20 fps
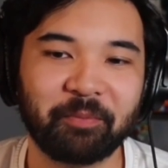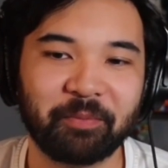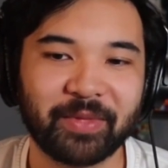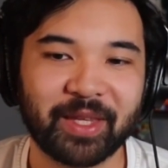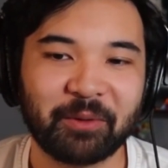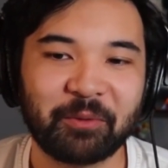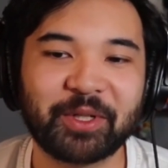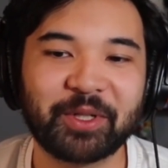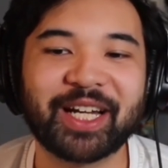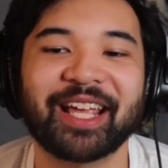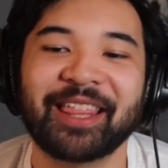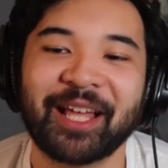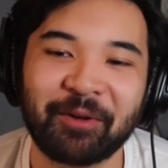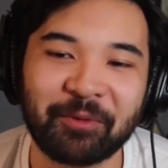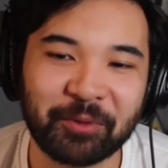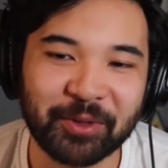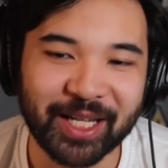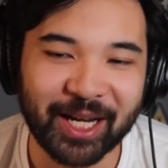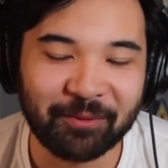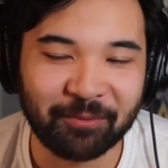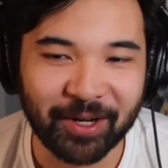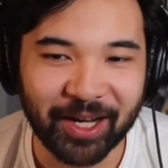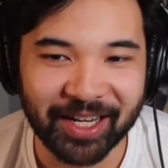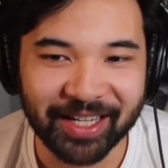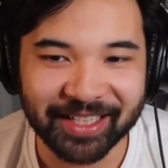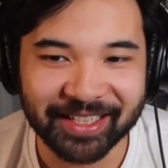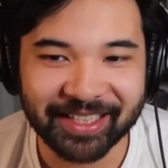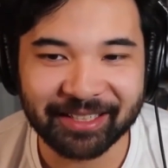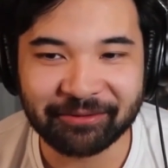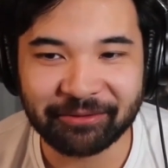which I thought was
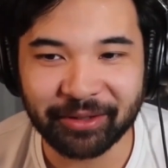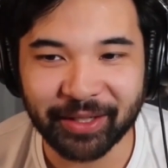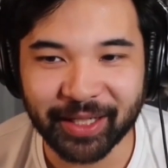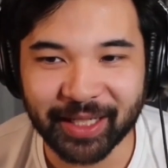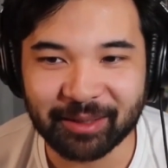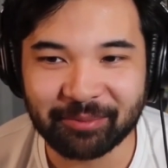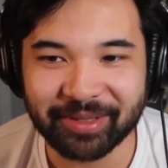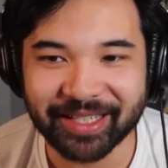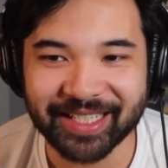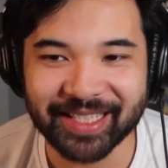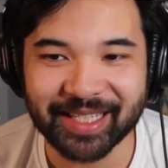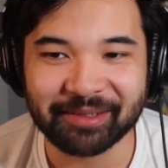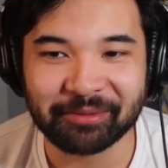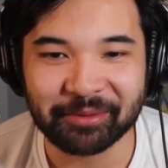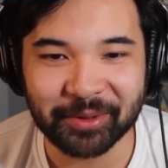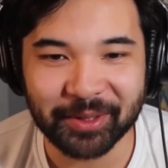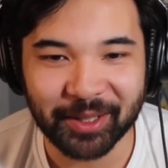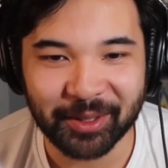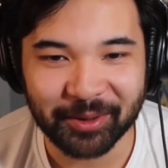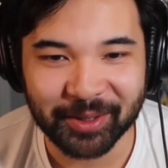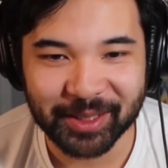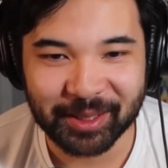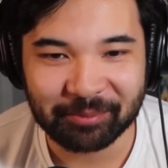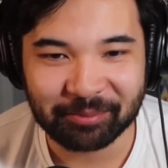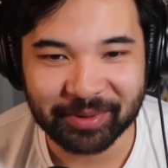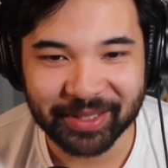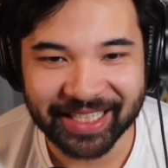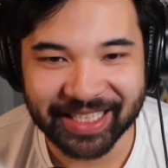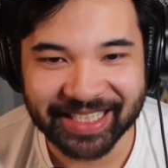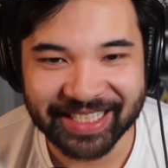ironic and funny because everyone always
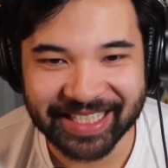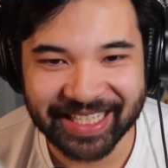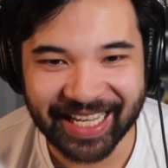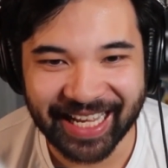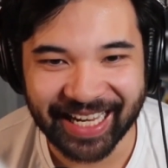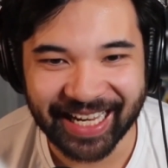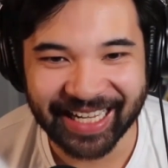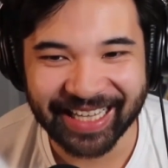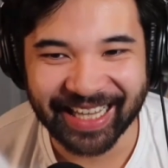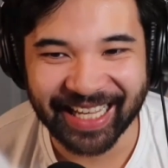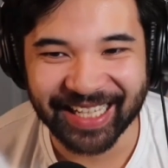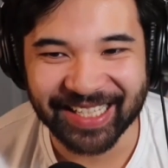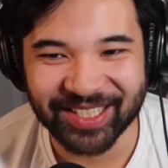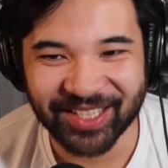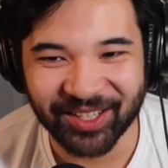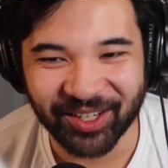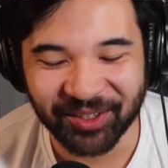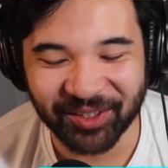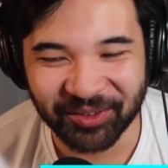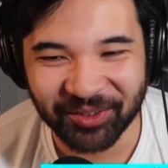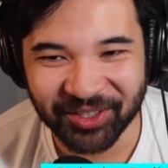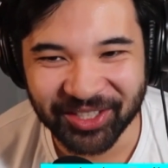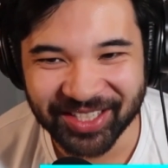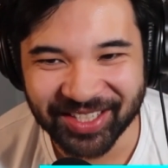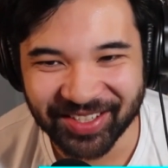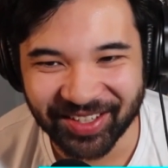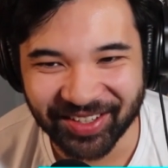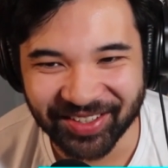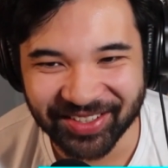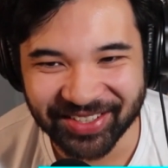complains that Star Wars
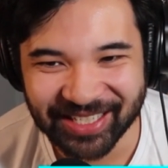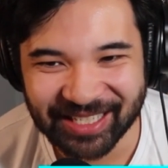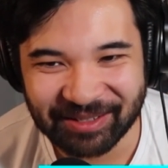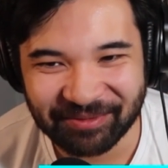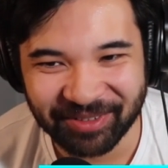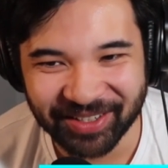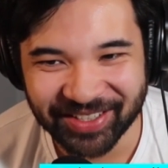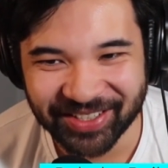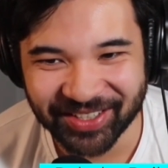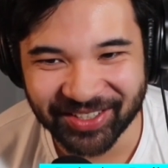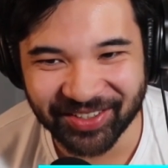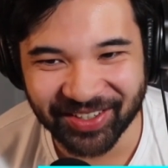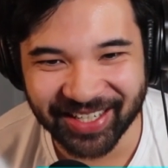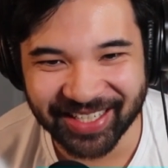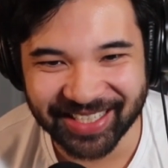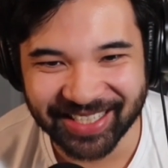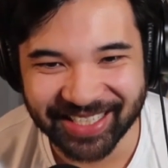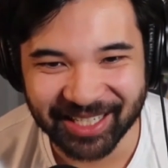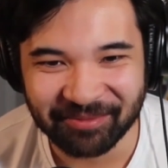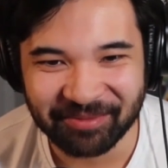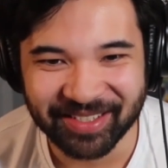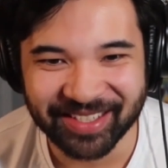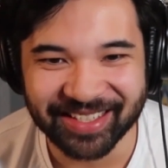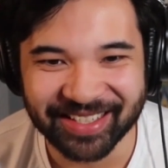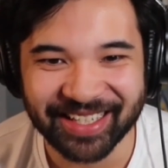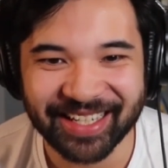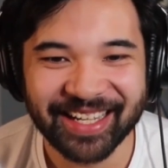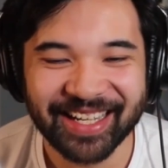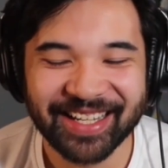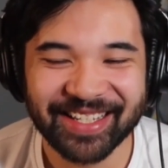is all just a bunch of gray ships.
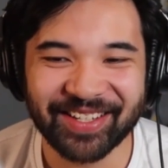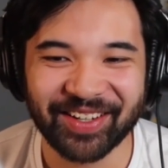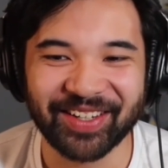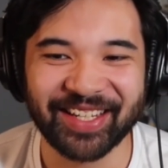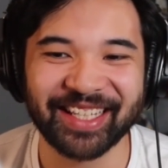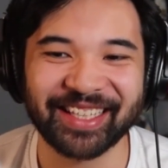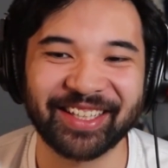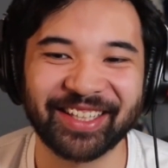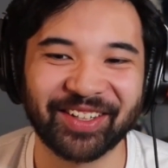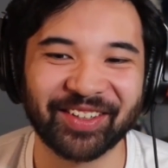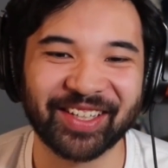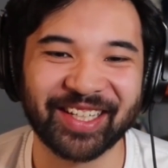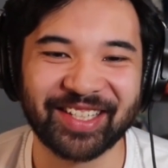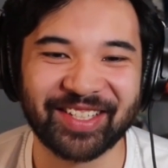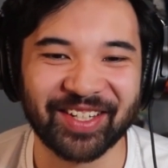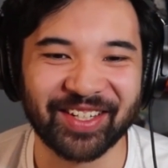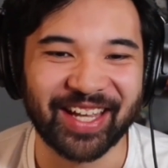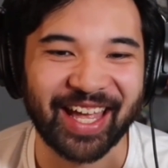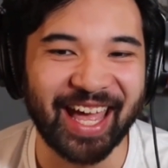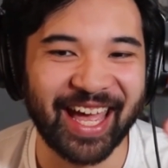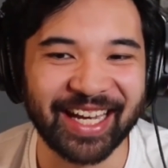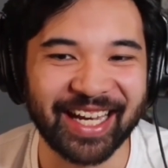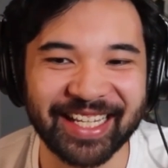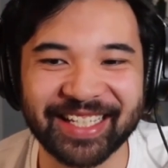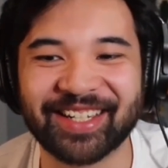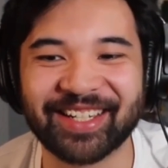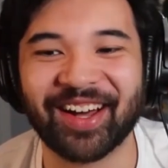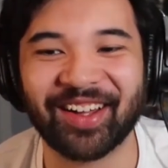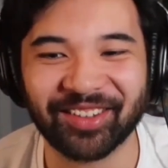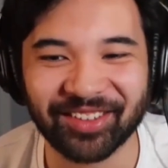Yeah. So he literally took any
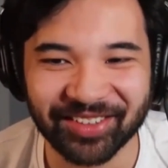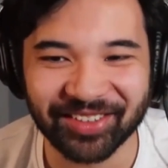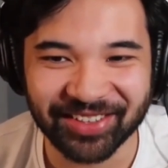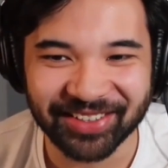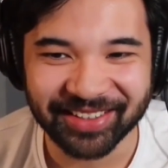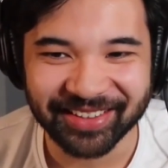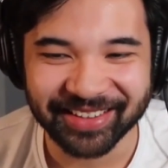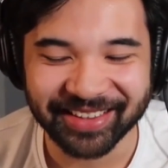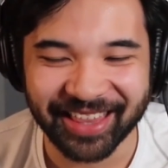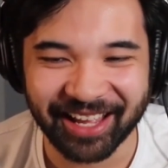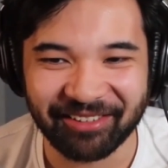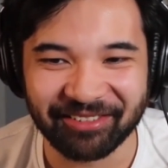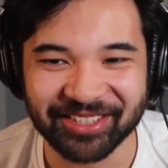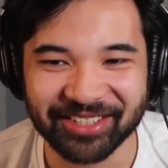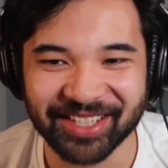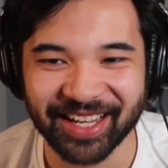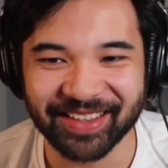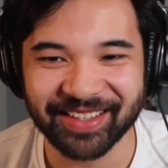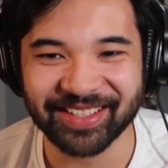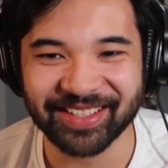color that was on the